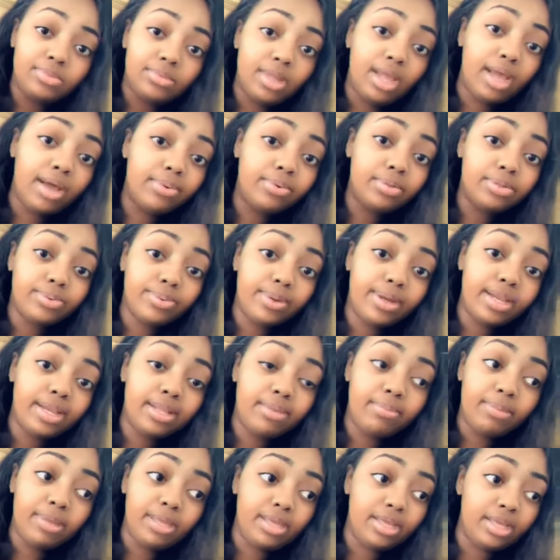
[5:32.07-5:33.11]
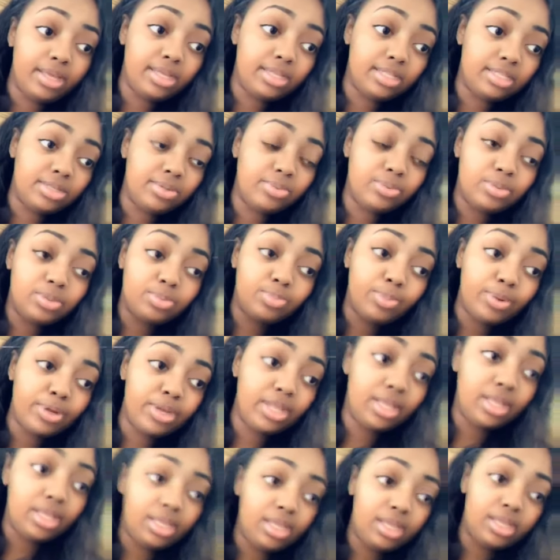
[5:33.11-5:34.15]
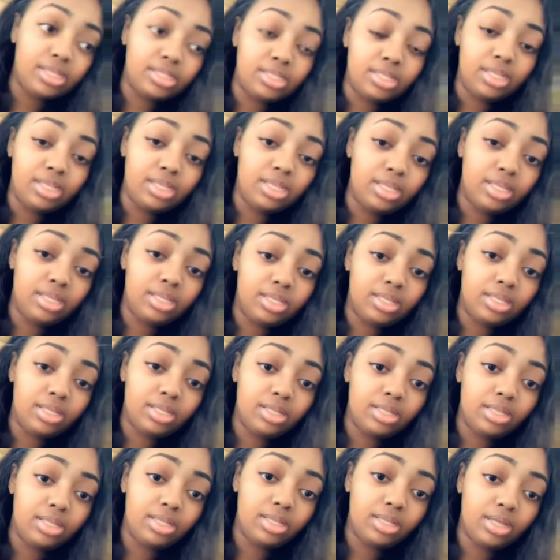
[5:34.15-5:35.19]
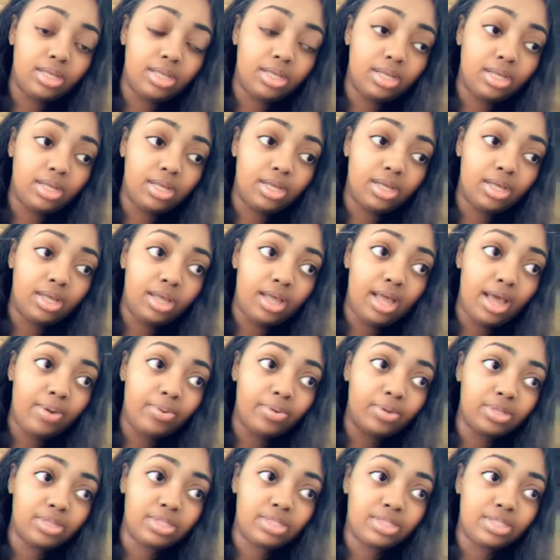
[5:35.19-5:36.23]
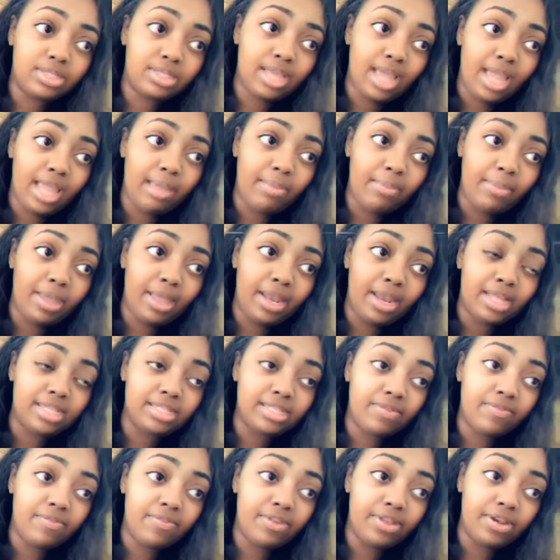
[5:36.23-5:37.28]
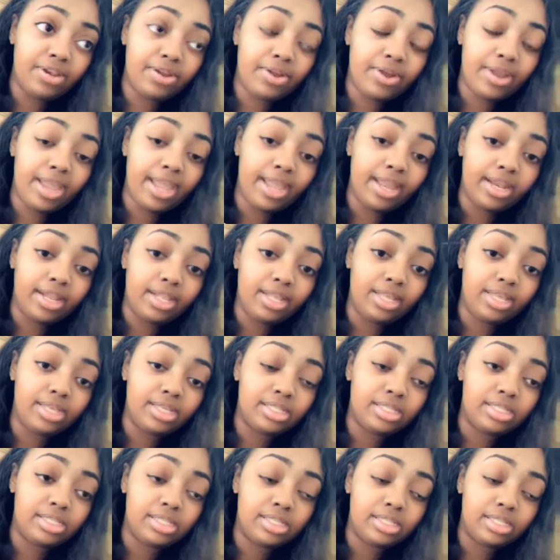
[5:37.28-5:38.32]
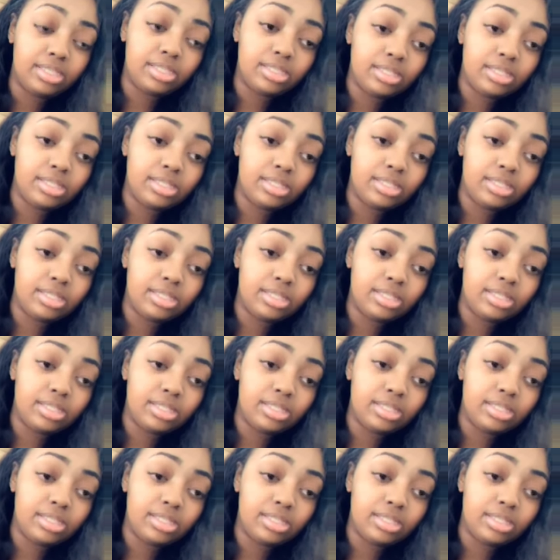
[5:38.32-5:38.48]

i was ready because it was pretty easy uh, i was came in as a vendor analyst